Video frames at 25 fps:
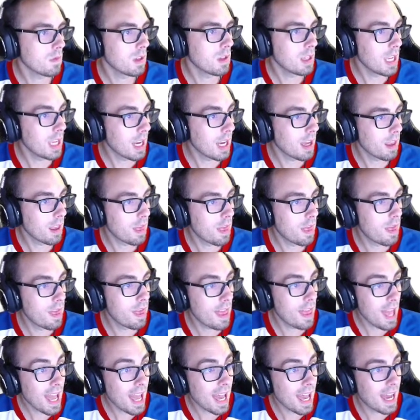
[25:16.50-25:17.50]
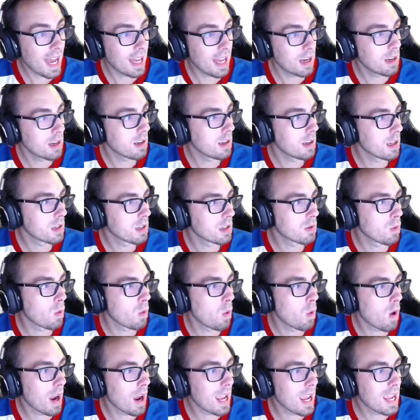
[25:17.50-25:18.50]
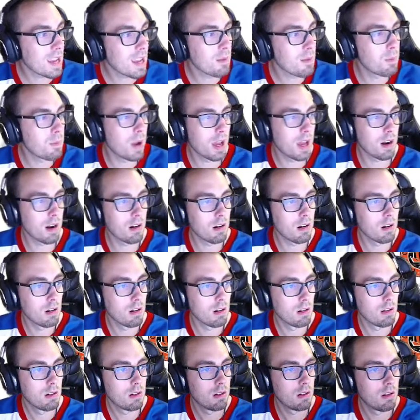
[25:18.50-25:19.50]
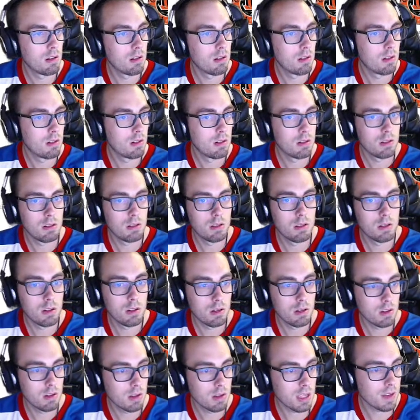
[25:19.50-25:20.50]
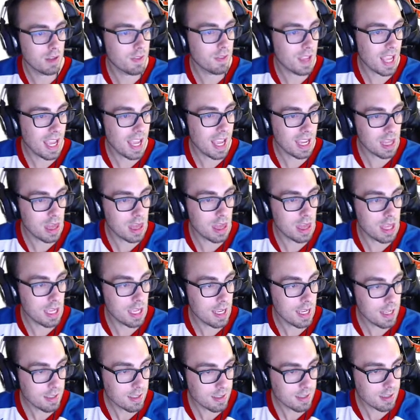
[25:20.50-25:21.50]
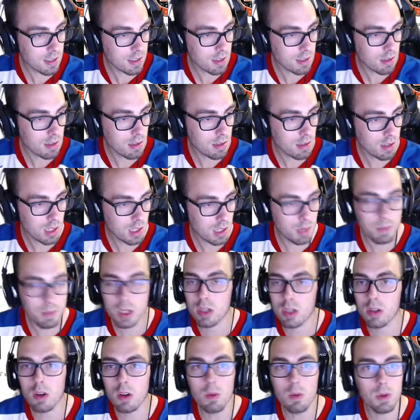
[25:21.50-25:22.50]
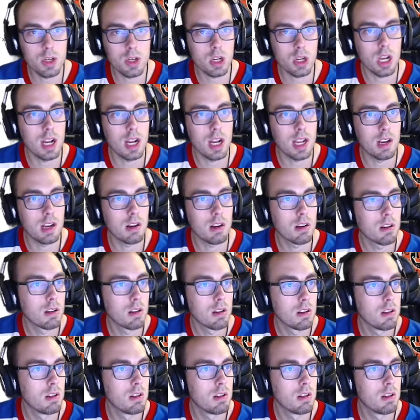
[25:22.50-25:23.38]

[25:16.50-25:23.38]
Yeah, that is way better. Like, if they had this, that'd be so much higher.